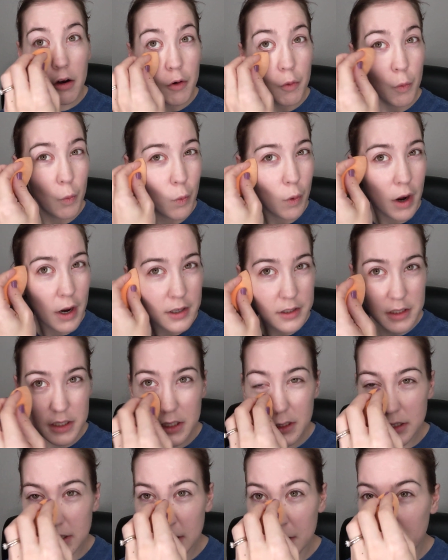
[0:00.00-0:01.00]

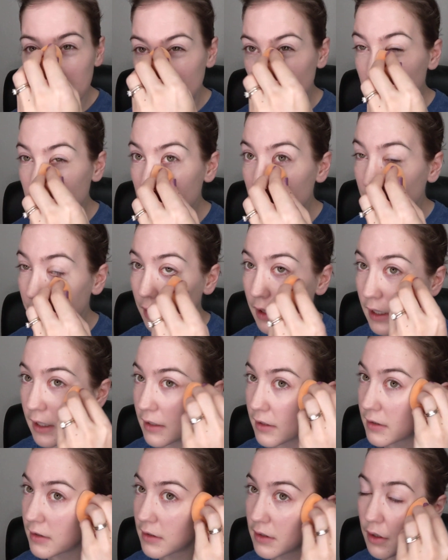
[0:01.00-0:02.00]
watched someone do
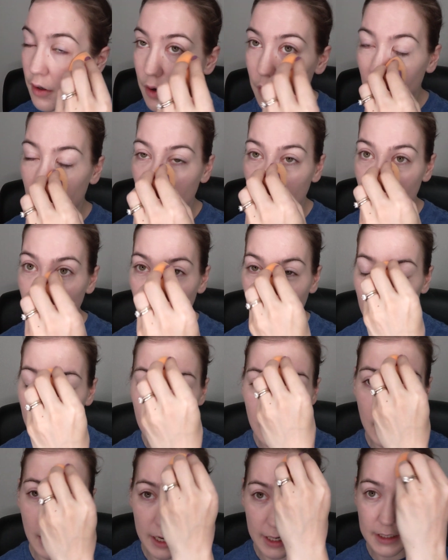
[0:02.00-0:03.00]
this
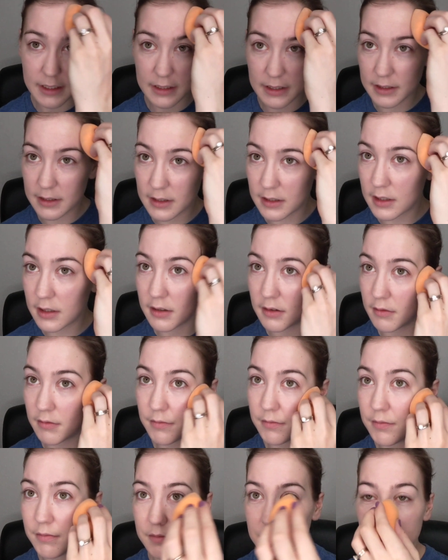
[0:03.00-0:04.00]
or I just
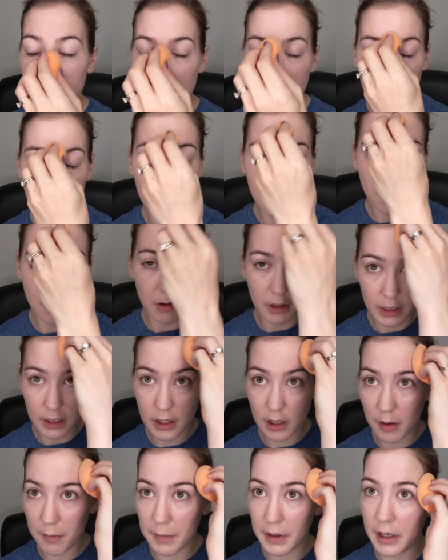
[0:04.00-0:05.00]
started doing
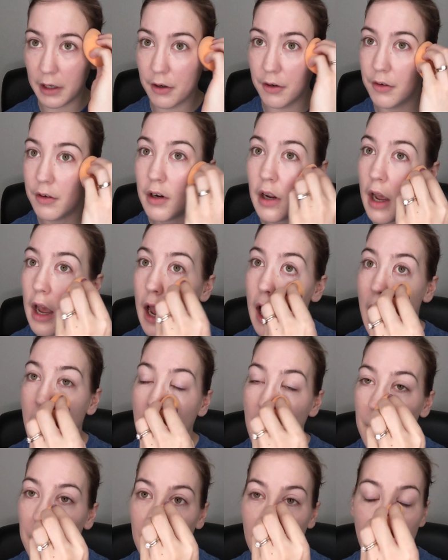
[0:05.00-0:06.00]
it on my own,
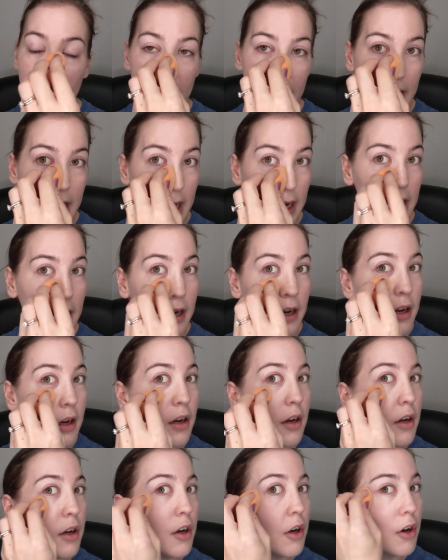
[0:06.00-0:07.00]
but I
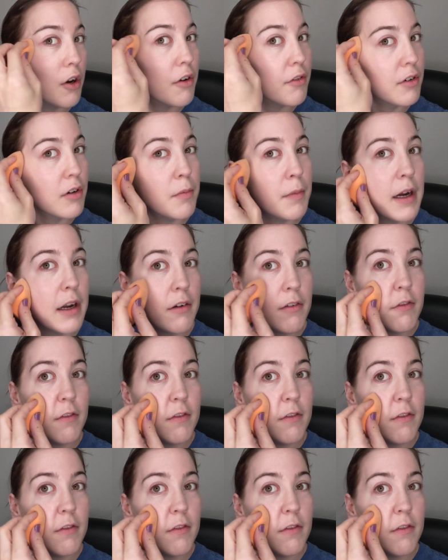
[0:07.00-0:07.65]
go over my